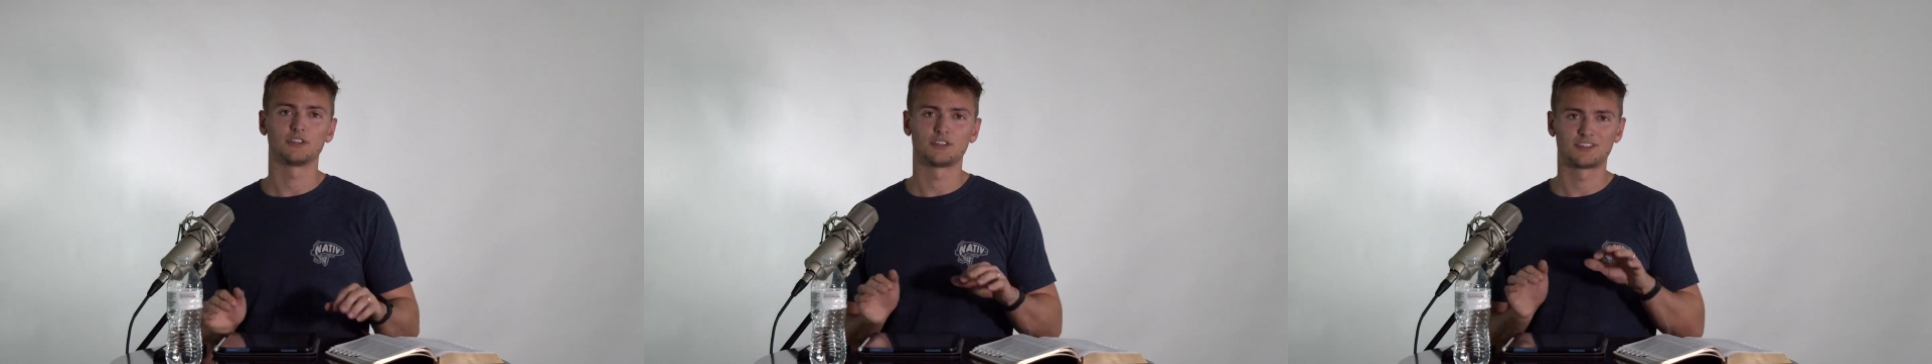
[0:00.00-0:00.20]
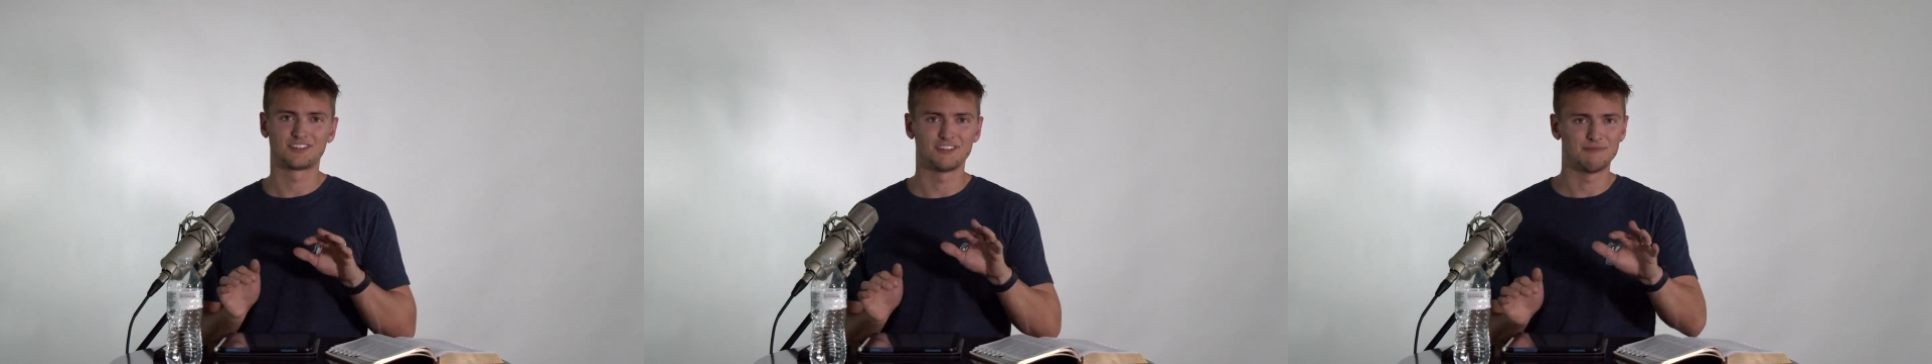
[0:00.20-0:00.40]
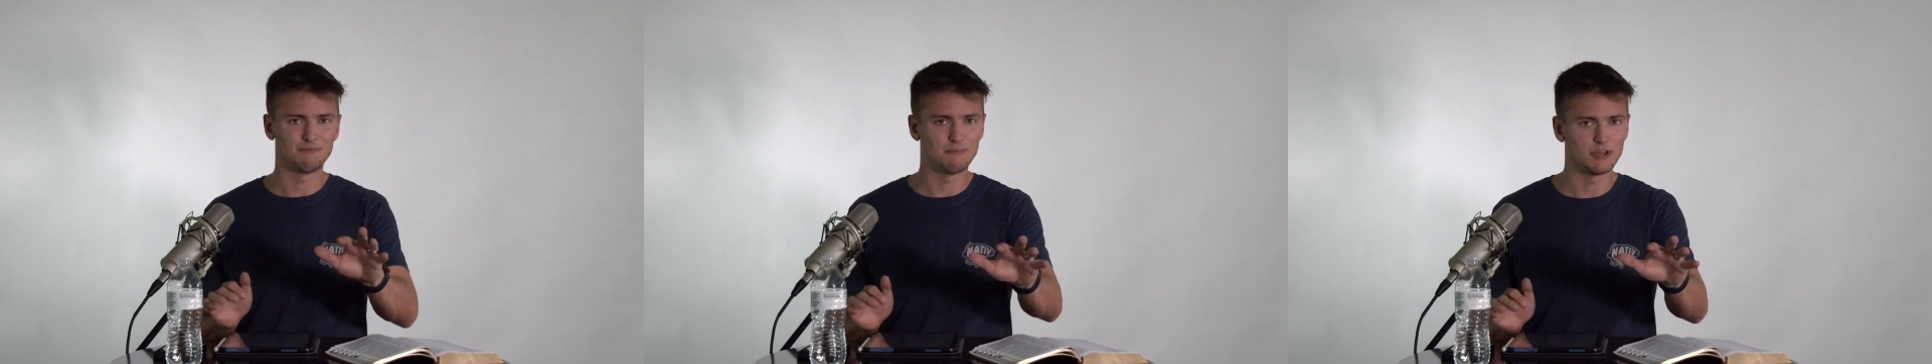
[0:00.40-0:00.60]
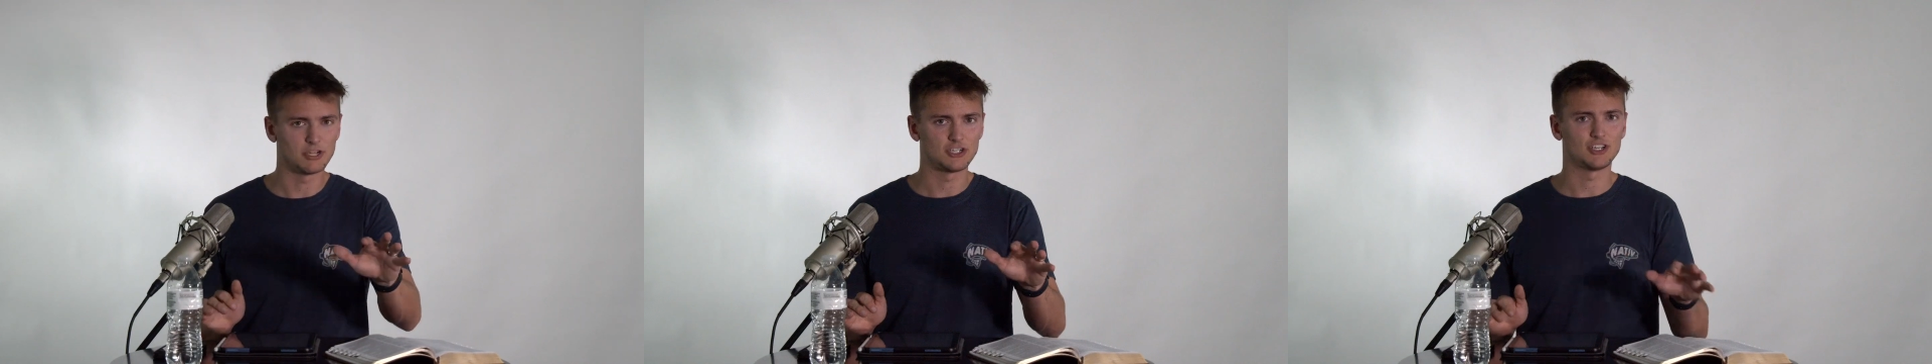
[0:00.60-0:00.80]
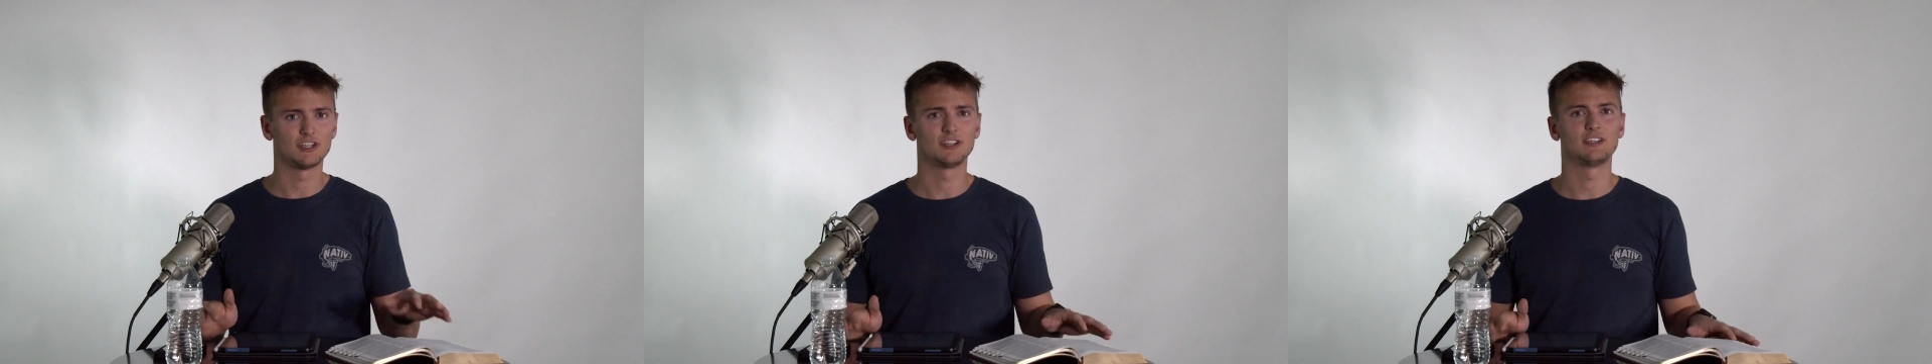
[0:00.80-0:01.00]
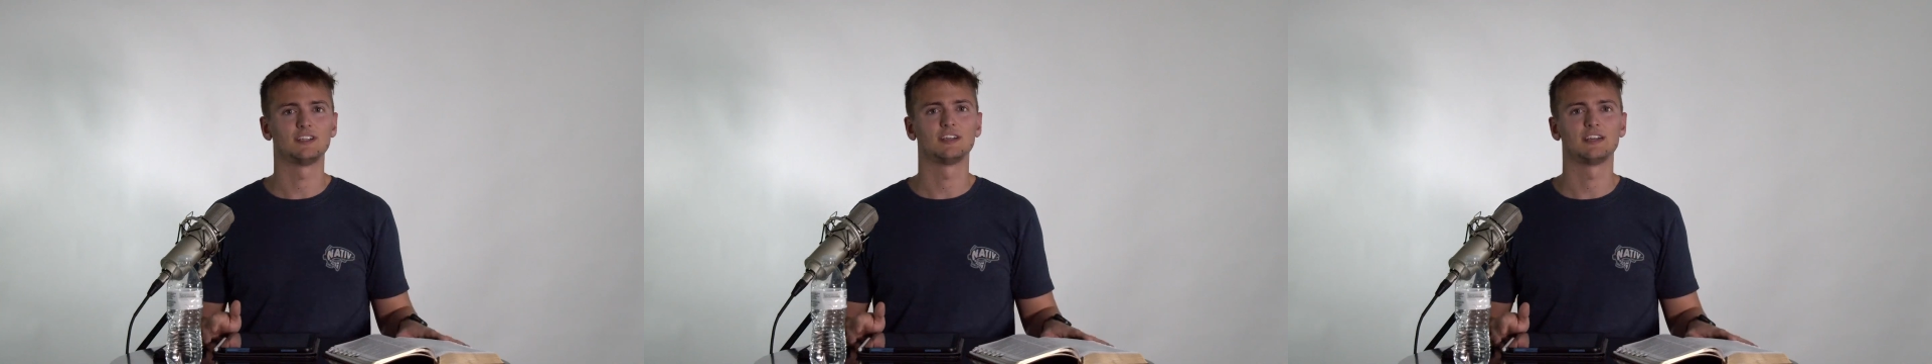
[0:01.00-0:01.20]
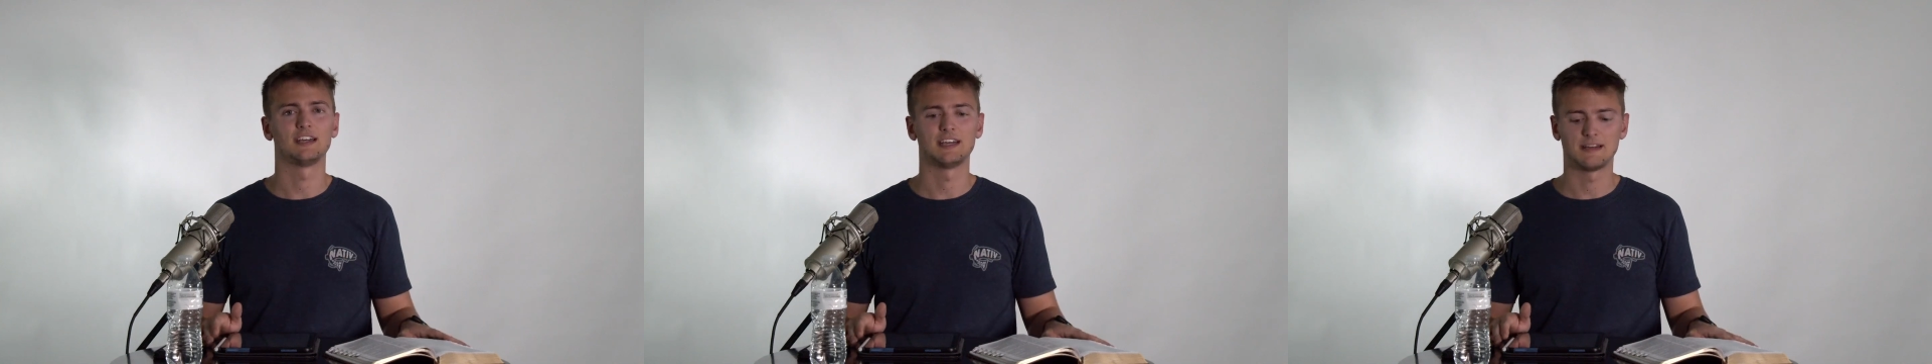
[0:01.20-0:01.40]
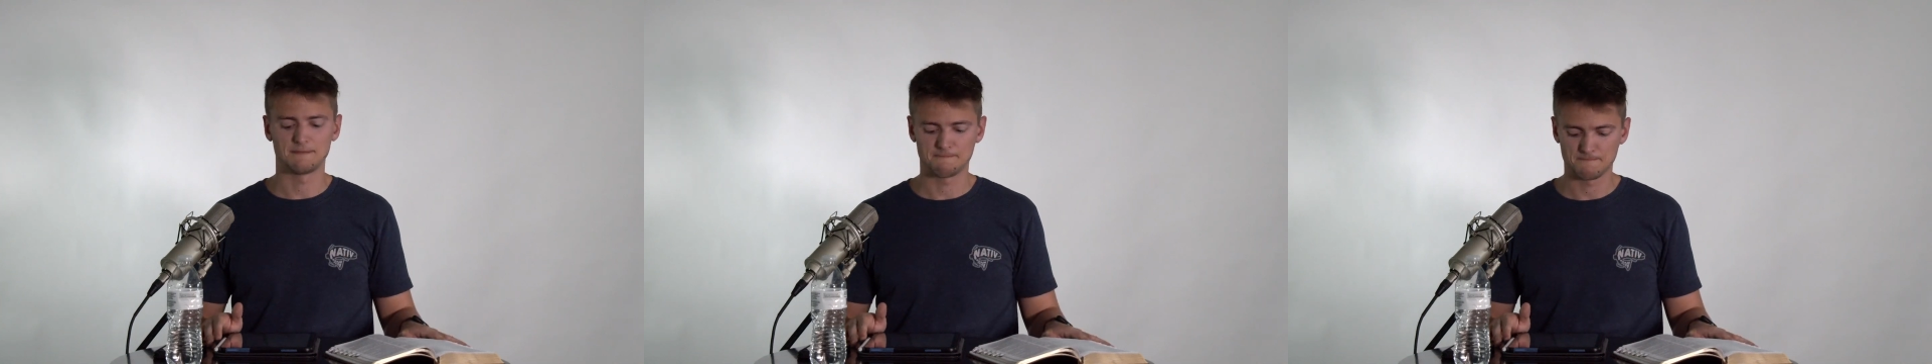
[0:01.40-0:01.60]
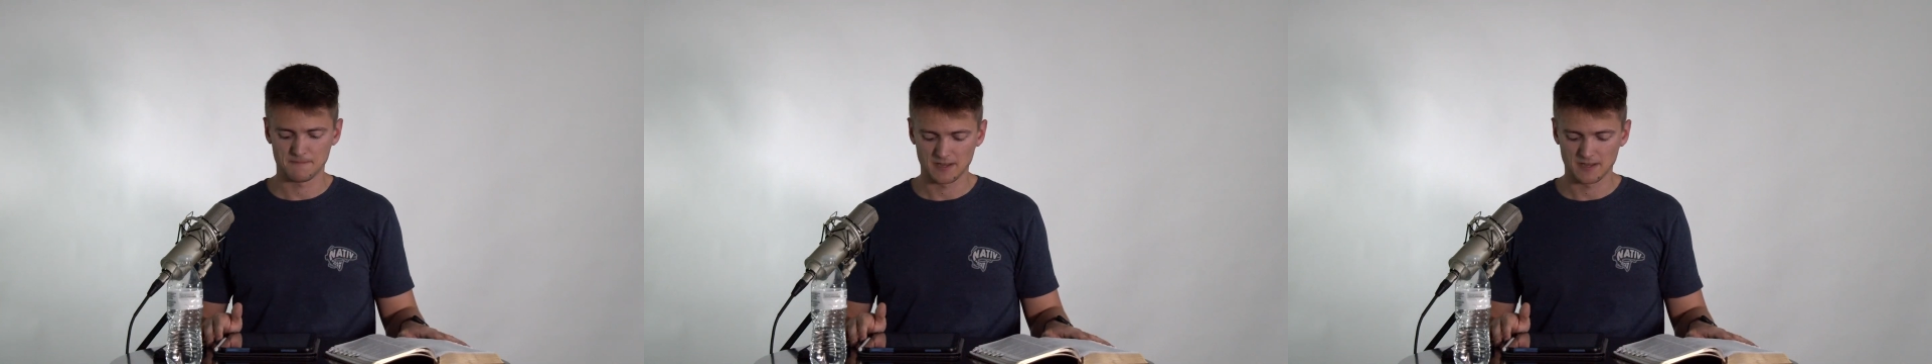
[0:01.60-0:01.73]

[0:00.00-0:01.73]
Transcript: submission to him.